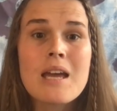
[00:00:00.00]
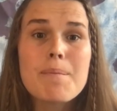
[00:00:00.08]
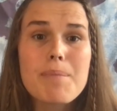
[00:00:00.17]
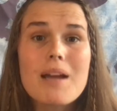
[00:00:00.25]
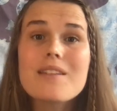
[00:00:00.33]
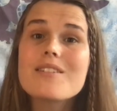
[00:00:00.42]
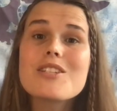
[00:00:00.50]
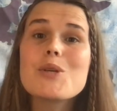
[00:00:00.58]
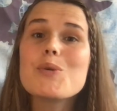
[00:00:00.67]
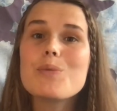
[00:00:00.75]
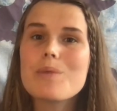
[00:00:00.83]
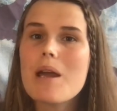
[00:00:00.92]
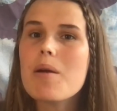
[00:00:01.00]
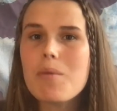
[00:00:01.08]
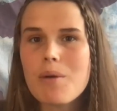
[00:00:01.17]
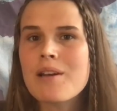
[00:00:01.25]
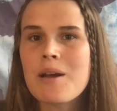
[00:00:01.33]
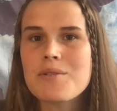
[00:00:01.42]
But to
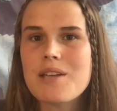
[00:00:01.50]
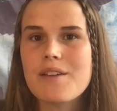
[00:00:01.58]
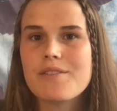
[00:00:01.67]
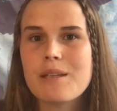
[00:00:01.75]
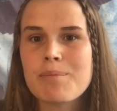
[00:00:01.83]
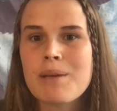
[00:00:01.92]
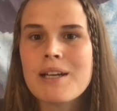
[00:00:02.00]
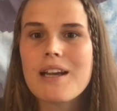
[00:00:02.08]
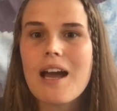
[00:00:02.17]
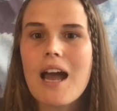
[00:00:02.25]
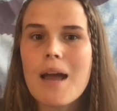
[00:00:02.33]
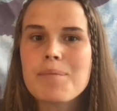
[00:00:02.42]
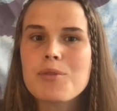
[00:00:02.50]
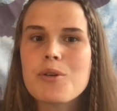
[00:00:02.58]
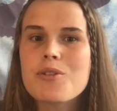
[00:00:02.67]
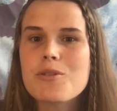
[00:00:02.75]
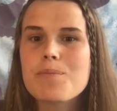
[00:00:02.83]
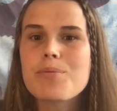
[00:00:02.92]
everyone outside of Denmark, I'm
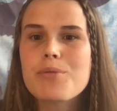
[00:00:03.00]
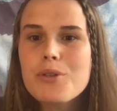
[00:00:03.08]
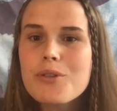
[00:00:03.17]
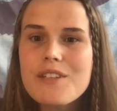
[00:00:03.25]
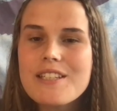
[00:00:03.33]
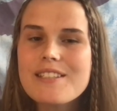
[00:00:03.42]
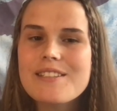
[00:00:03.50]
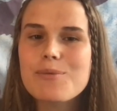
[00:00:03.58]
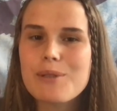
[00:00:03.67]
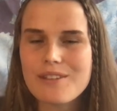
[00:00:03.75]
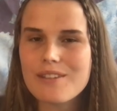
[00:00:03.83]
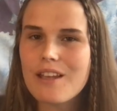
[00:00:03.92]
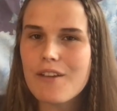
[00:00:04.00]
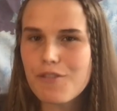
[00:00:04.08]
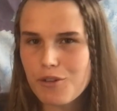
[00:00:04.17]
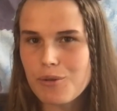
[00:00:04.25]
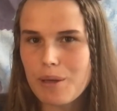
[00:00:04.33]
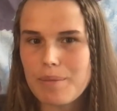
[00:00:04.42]
going to prove this with a
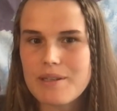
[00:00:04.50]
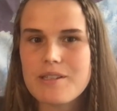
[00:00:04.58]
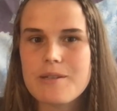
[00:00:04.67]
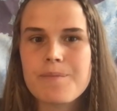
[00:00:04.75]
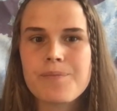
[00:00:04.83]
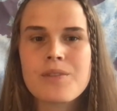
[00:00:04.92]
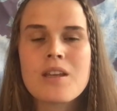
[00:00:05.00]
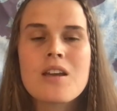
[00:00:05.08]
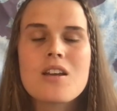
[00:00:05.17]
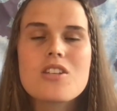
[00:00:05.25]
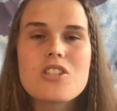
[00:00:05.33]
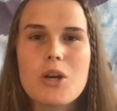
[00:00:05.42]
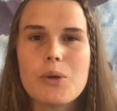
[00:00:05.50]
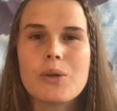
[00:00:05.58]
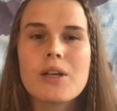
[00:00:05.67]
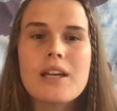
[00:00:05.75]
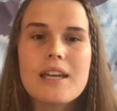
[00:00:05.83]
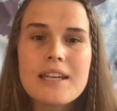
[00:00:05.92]
few numbers. So,
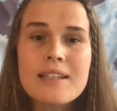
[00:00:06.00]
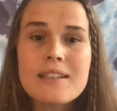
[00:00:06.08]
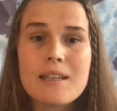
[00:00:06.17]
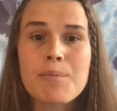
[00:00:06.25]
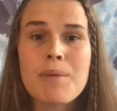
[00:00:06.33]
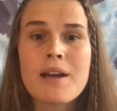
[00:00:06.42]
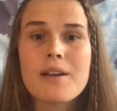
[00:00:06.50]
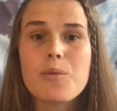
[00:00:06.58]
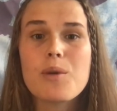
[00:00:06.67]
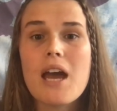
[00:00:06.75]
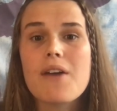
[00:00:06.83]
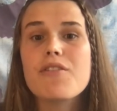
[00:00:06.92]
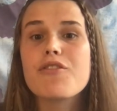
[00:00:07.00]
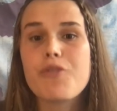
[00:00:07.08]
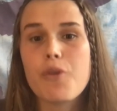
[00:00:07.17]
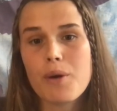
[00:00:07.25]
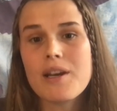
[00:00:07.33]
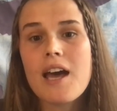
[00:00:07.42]
in Denmark, we have
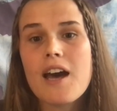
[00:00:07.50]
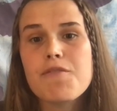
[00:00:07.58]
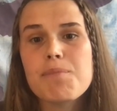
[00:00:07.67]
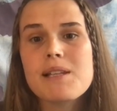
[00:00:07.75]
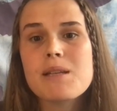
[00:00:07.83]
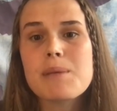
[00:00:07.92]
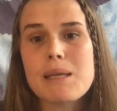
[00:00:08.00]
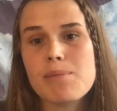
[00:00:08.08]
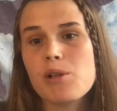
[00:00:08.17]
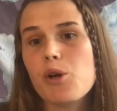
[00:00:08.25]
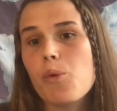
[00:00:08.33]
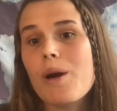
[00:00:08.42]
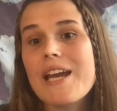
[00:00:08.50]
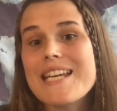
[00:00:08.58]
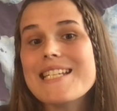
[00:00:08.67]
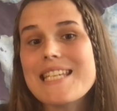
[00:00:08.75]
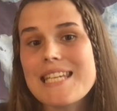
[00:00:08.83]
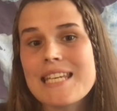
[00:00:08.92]
4.5 million people over
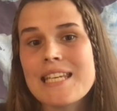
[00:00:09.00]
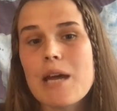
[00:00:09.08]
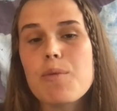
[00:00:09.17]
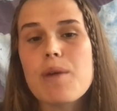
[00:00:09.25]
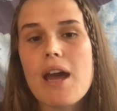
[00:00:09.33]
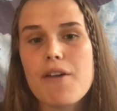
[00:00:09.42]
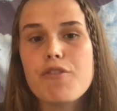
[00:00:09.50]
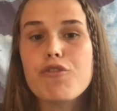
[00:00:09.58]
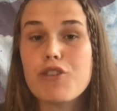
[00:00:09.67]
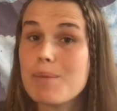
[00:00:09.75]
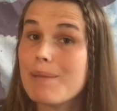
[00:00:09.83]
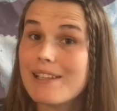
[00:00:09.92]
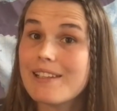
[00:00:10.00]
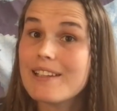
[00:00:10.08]
18 and we have 3 million